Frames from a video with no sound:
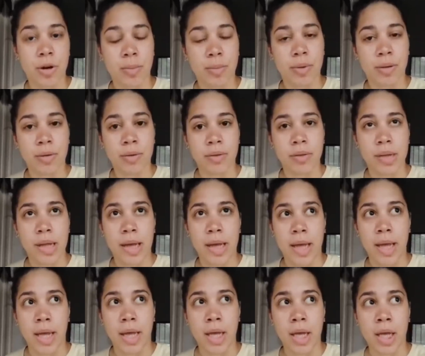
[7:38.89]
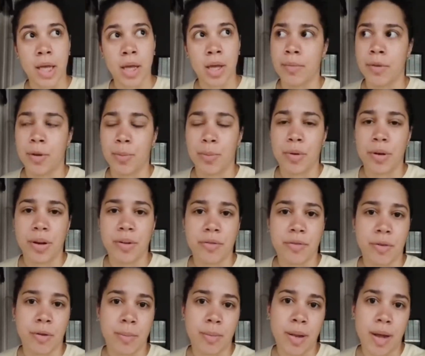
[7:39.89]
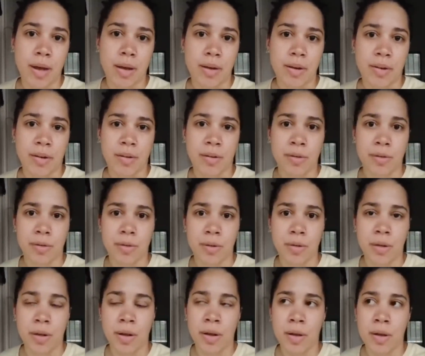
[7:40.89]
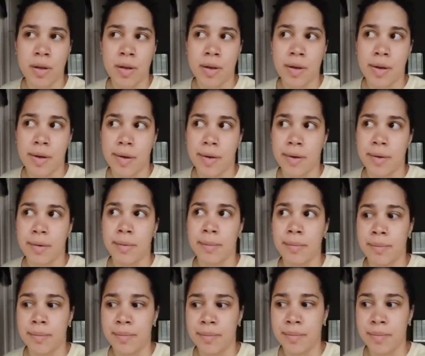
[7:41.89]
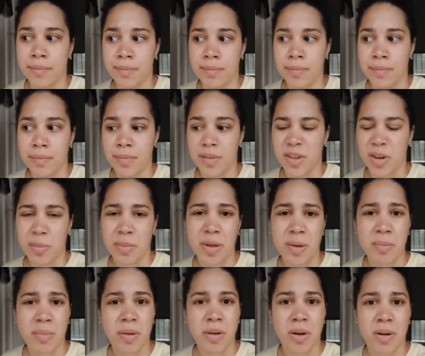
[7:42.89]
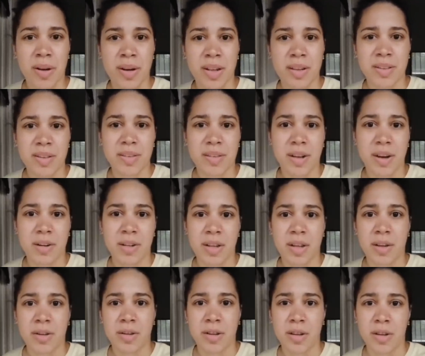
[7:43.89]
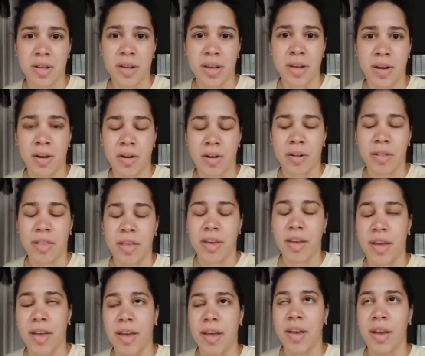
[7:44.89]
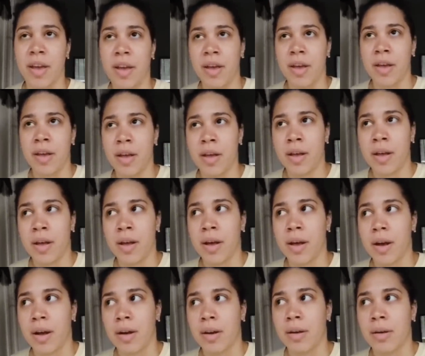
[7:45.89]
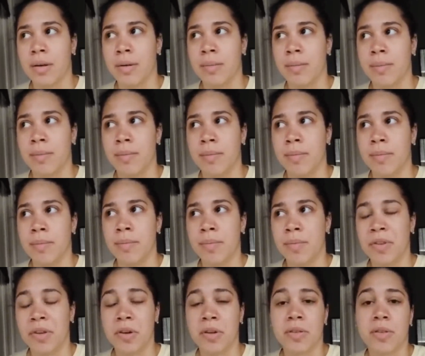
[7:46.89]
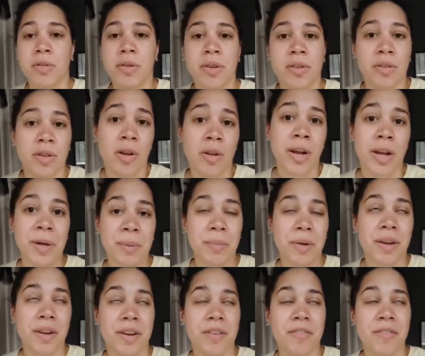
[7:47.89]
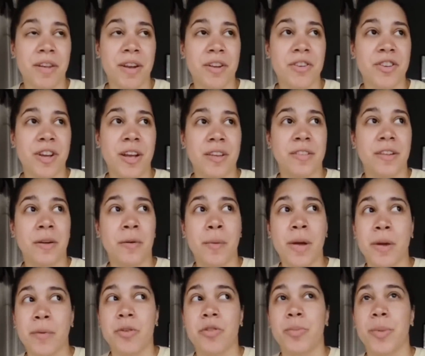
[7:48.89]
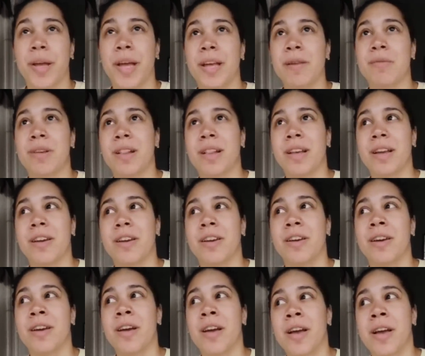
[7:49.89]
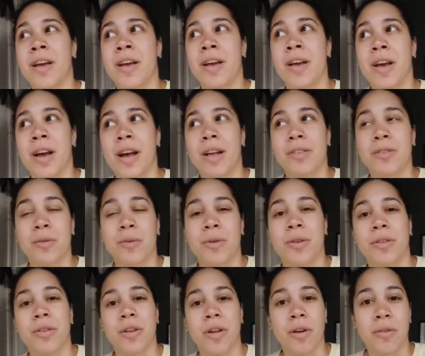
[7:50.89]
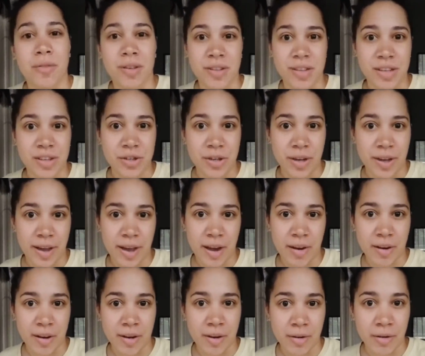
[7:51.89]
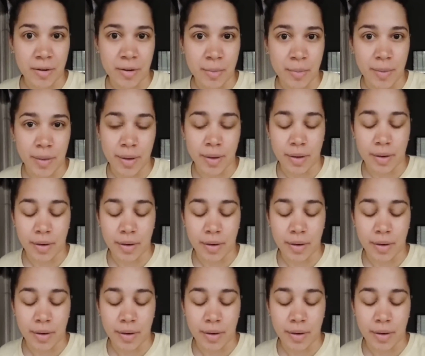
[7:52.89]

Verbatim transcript: Comments like, you're pretty for a black girl. Um, your people aren't necessarily good looking, are they? Um, you're so exotic, but in a fetishizing way, which became clear as soon as the conversation carried on a bit.